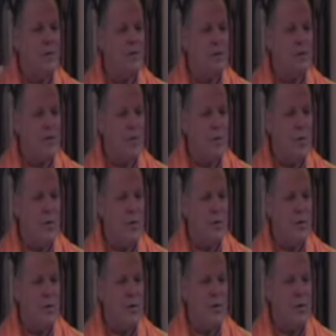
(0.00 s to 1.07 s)
so
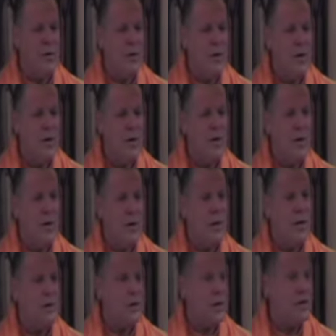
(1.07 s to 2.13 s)

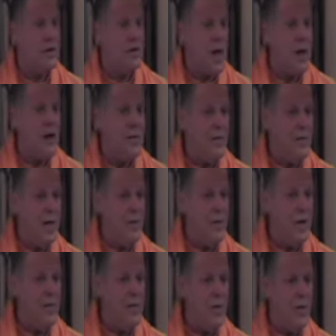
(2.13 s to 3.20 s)
that's a state of
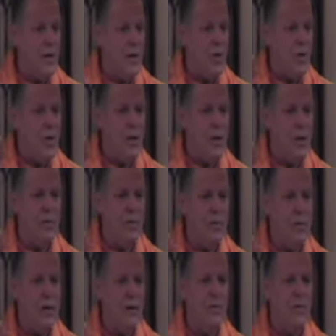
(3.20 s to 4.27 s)
equanimity. You are
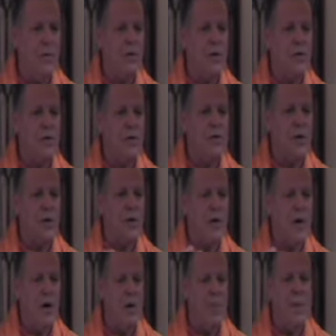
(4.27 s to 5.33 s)
completely virtuous and
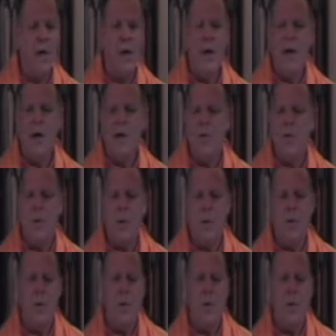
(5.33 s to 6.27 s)
calm. No.